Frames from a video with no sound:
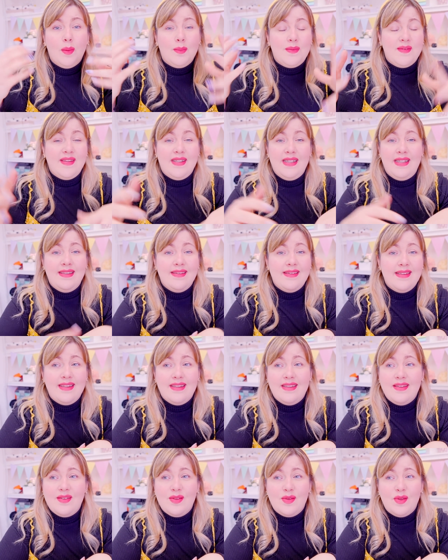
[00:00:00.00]
up
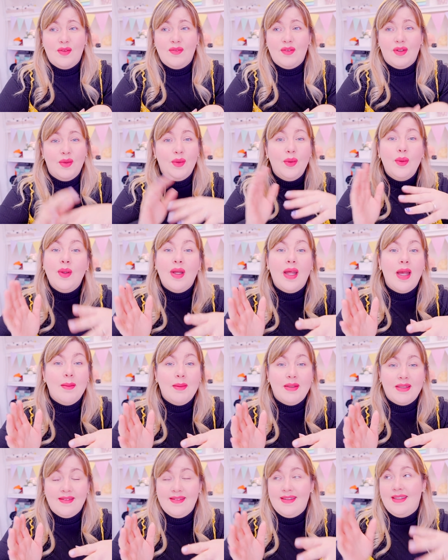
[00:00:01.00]
sneezing and stuff and couldn't get
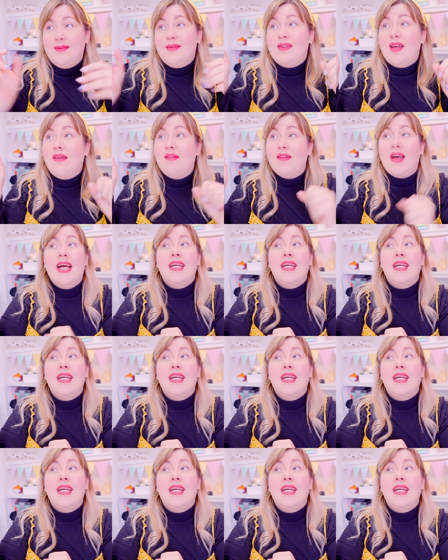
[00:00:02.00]
back to sleep so I've